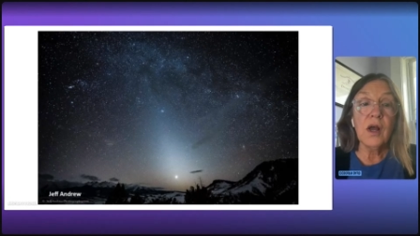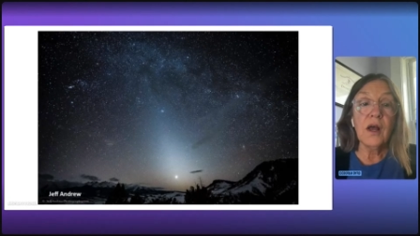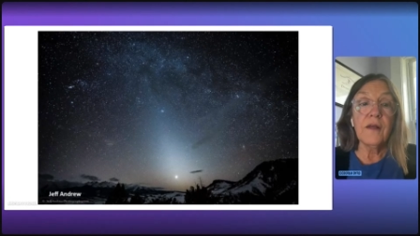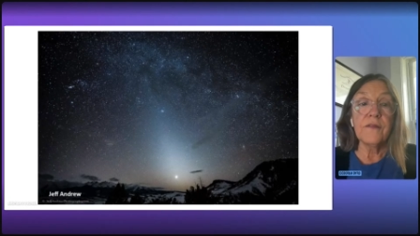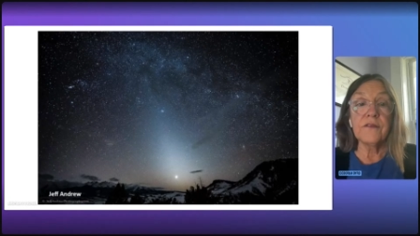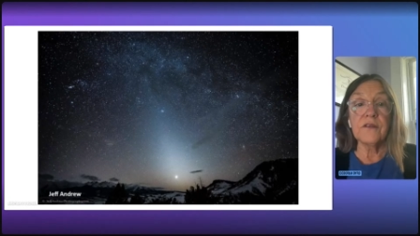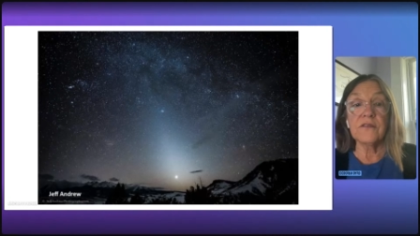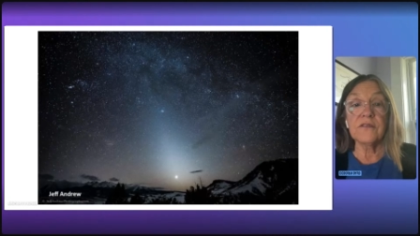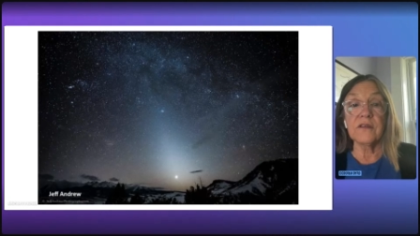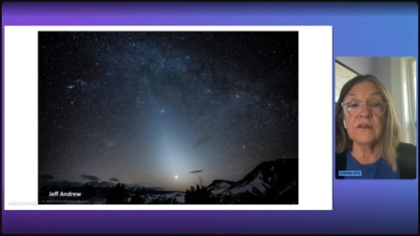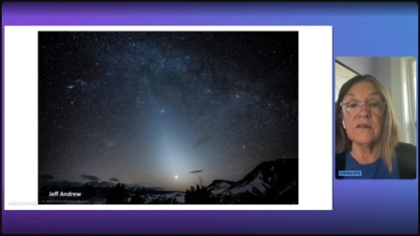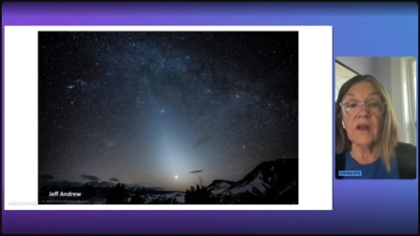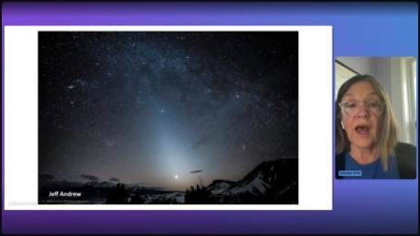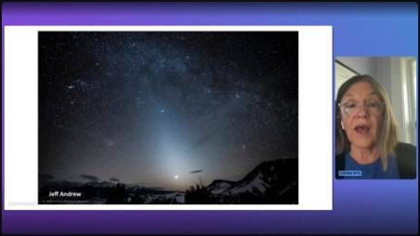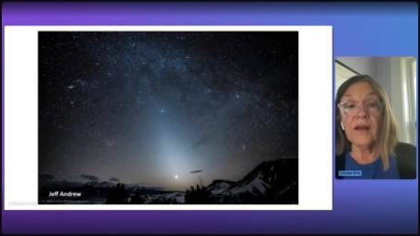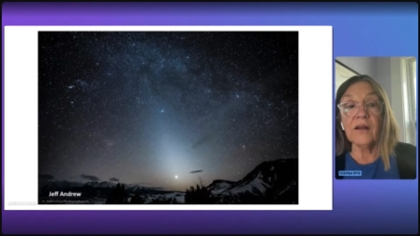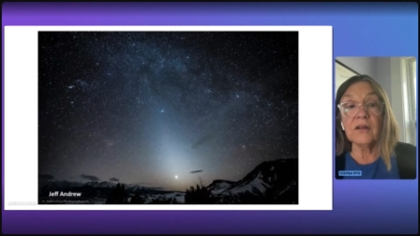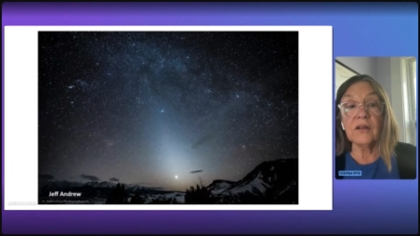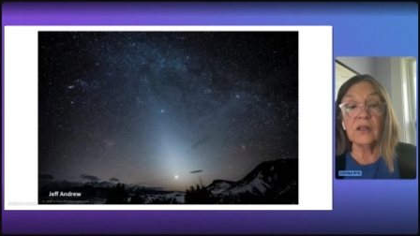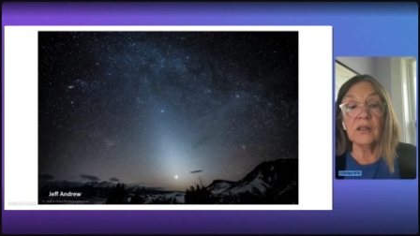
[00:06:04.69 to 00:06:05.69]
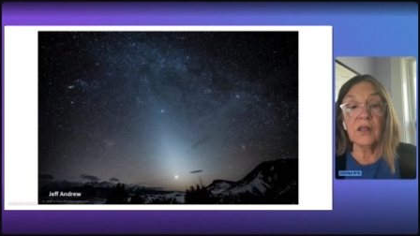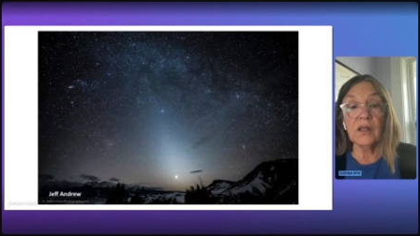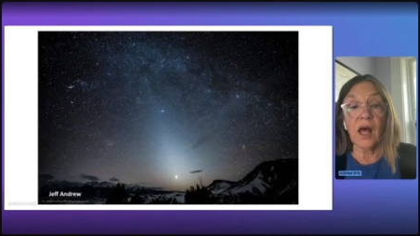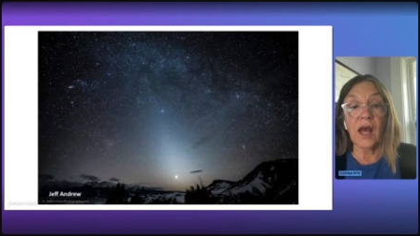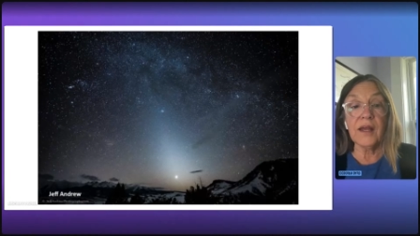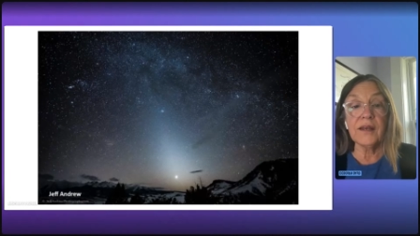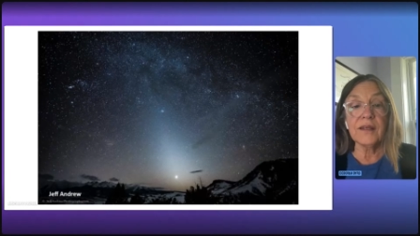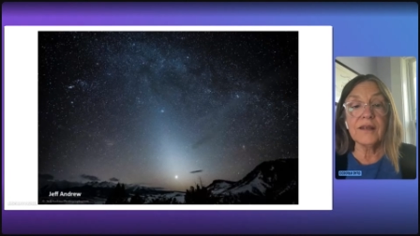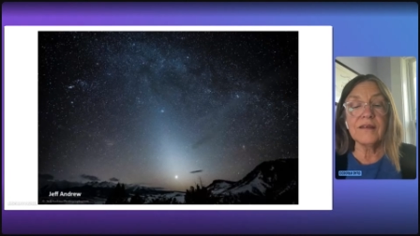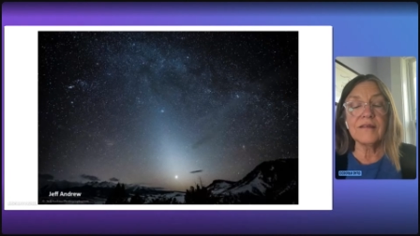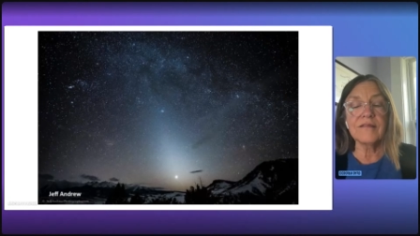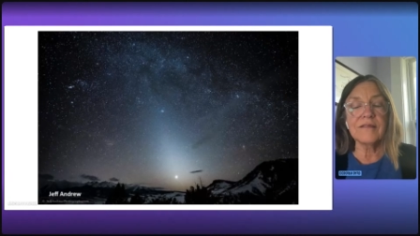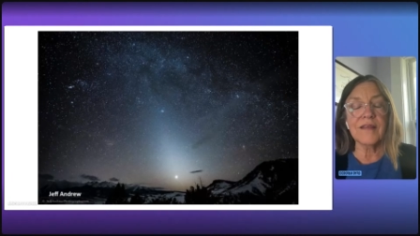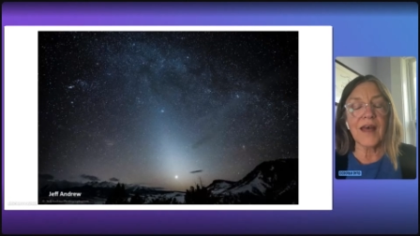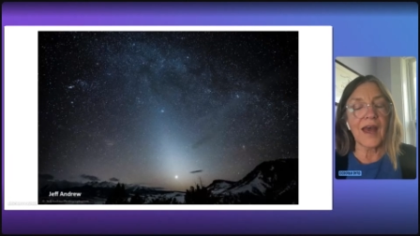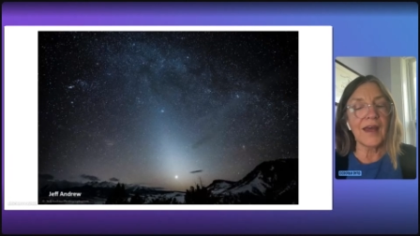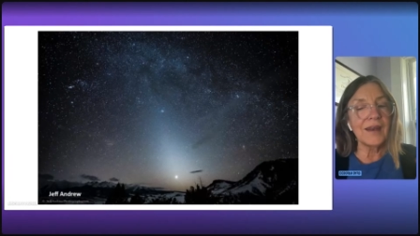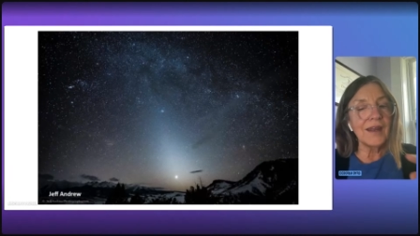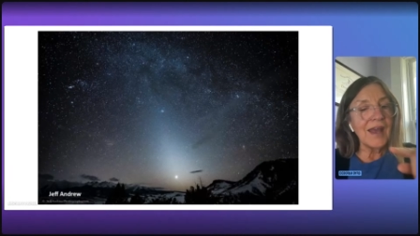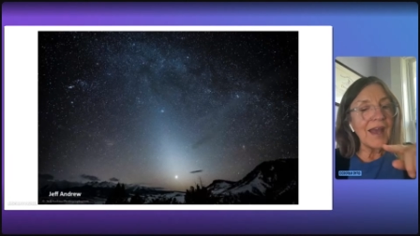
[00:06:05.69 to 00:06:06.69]
The zodiacal light is
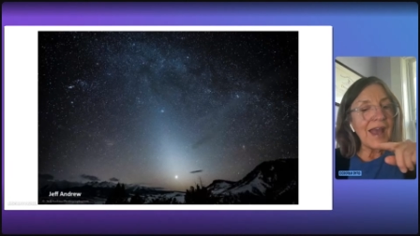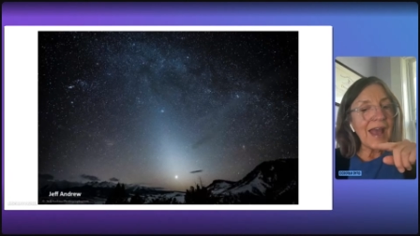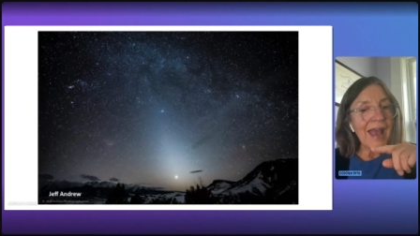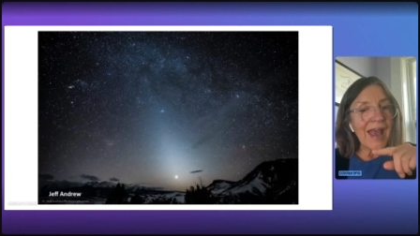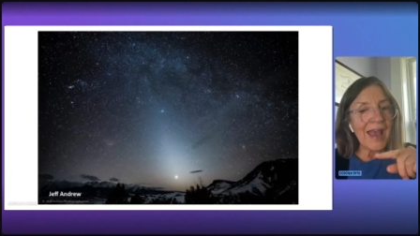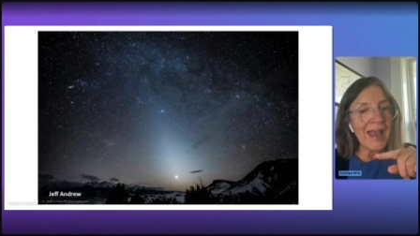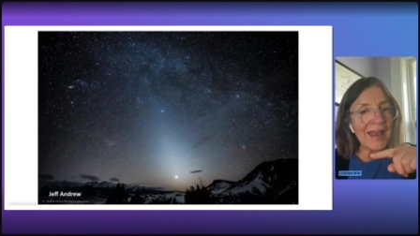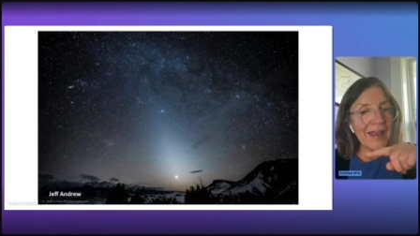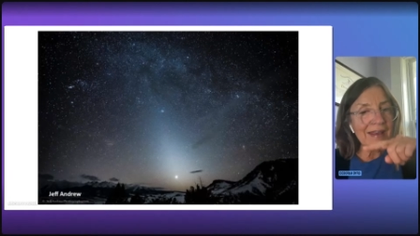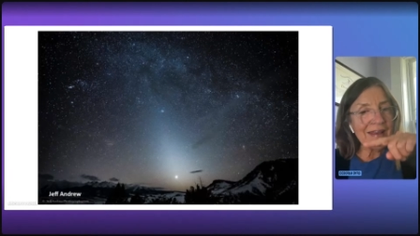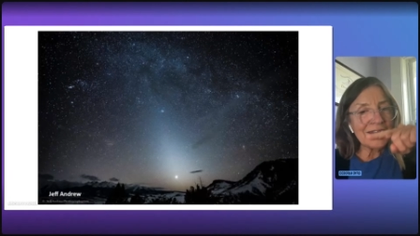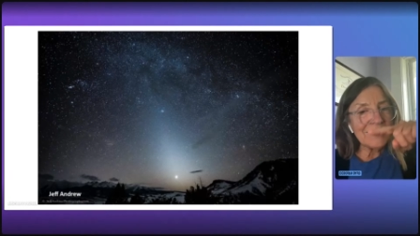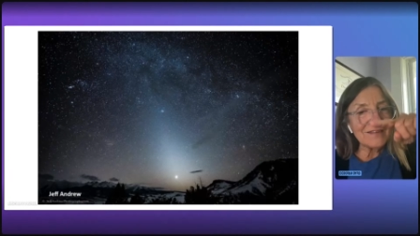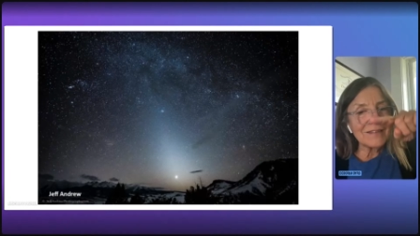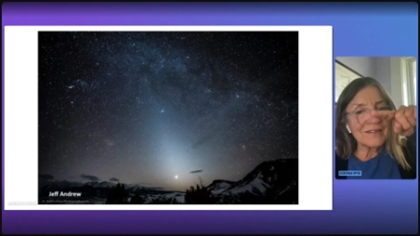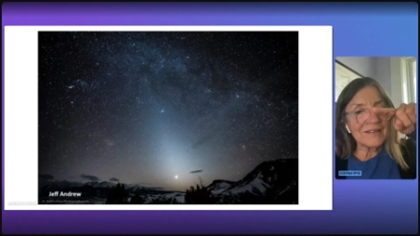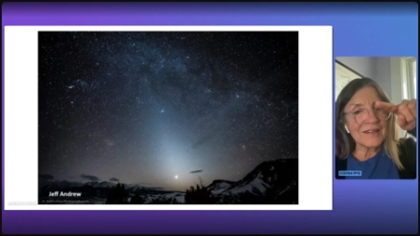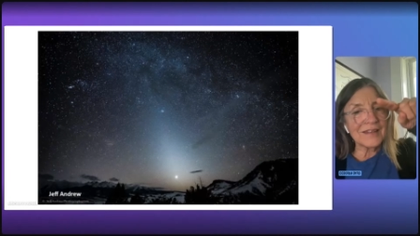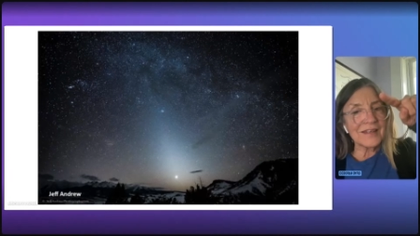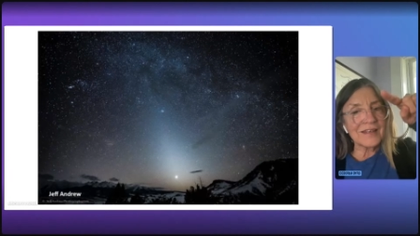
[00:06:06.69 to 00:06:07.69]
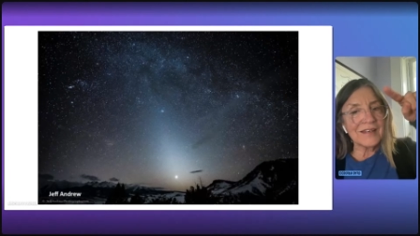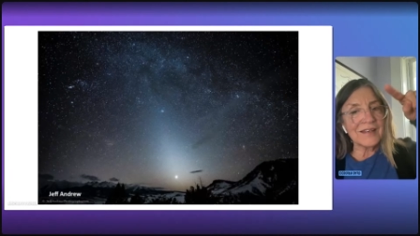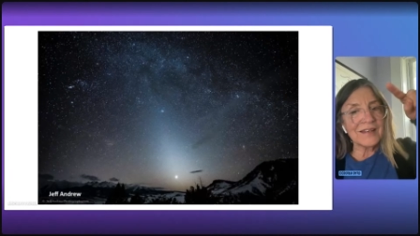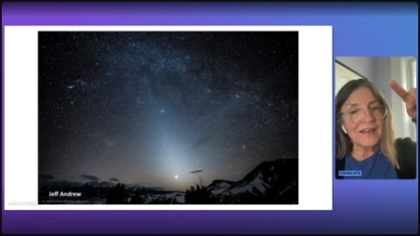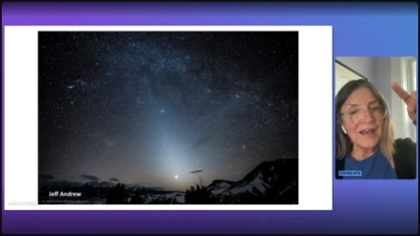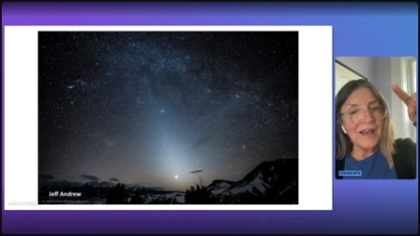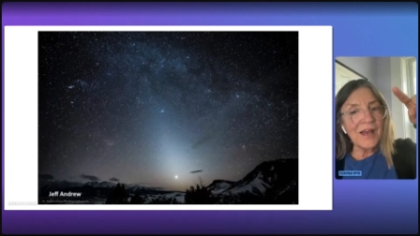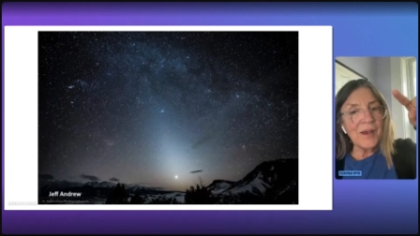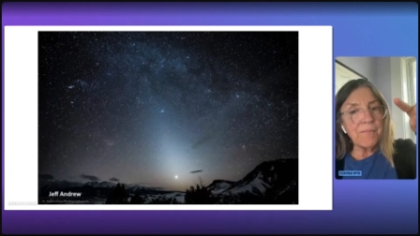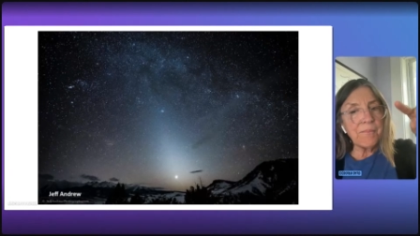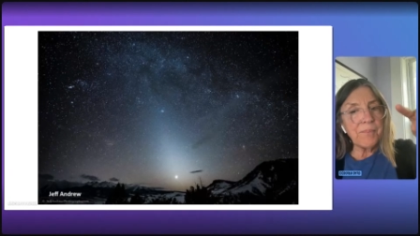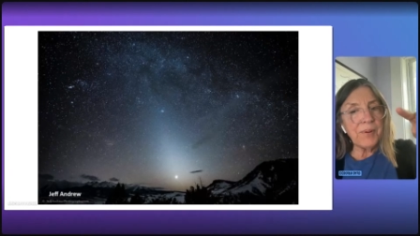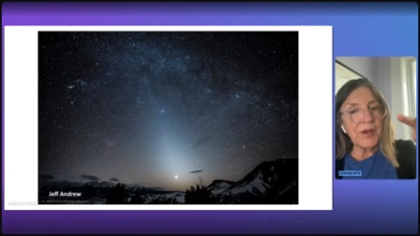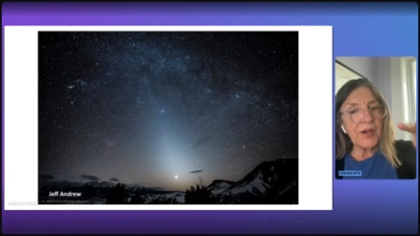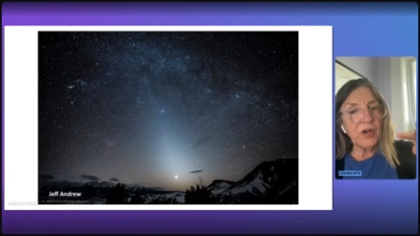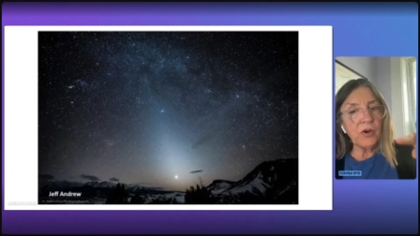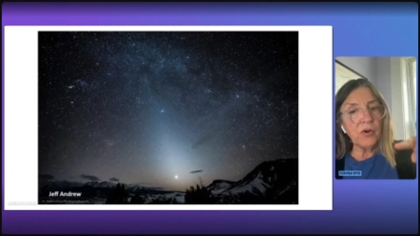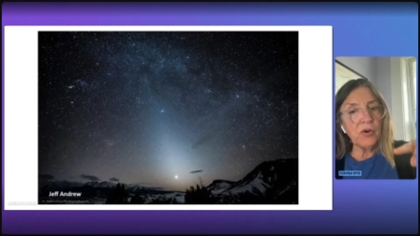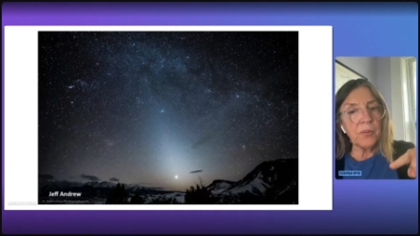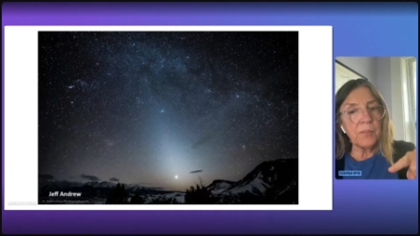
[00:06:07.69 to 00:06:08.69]
that hazy
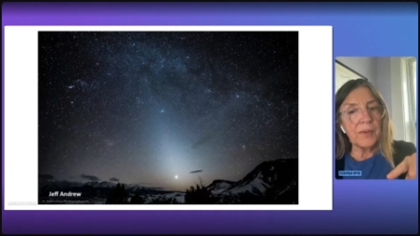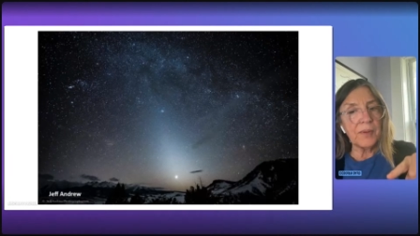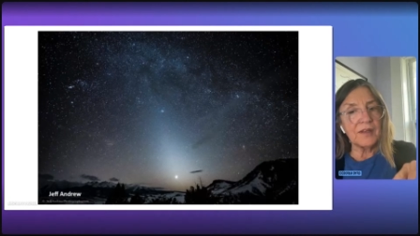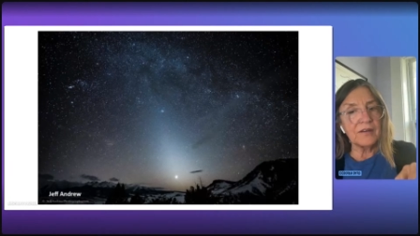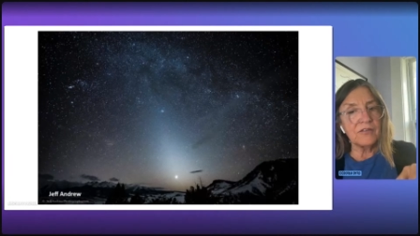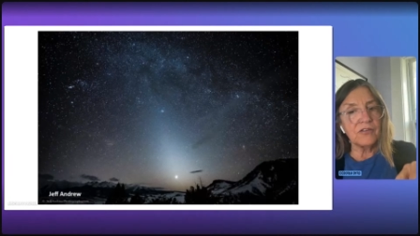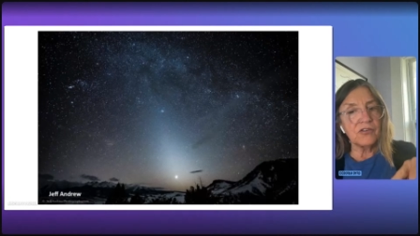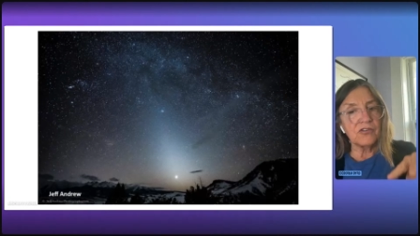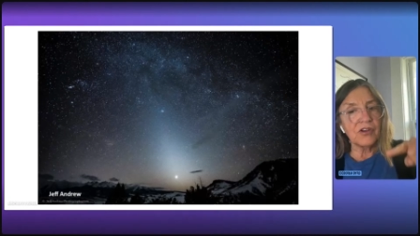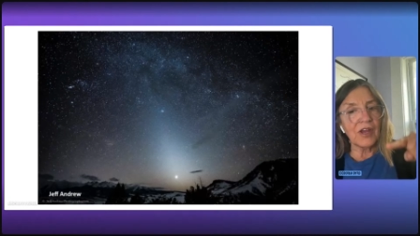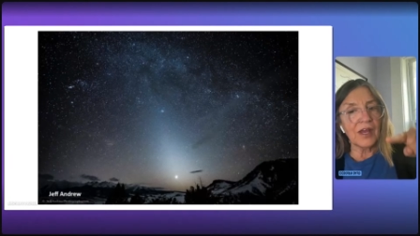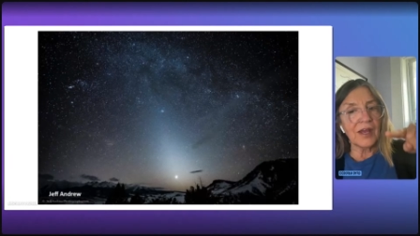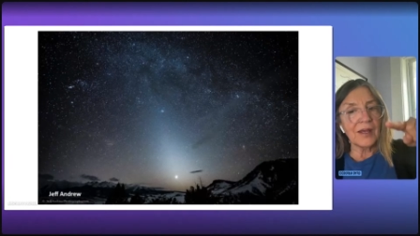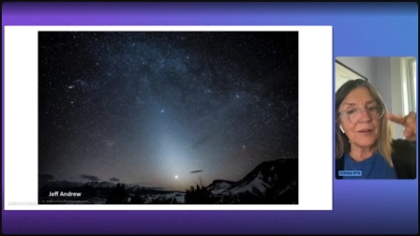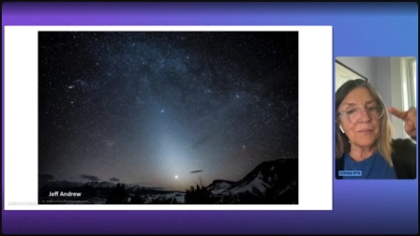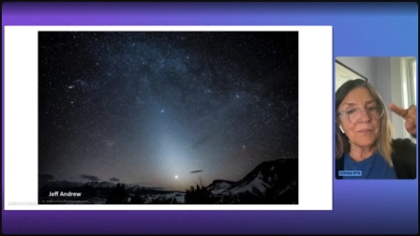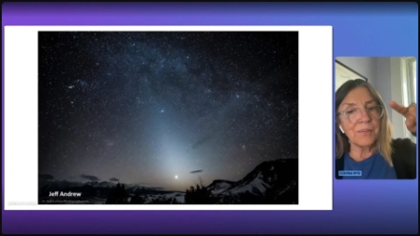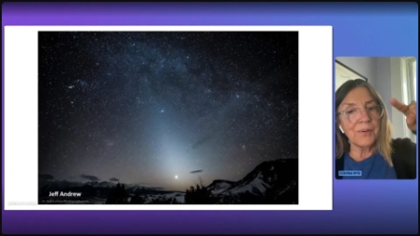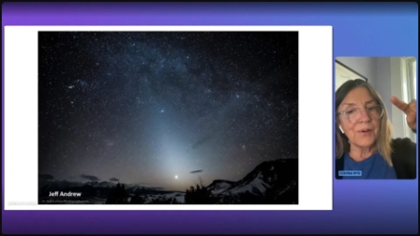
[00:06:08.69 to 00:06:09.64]
pyramid shape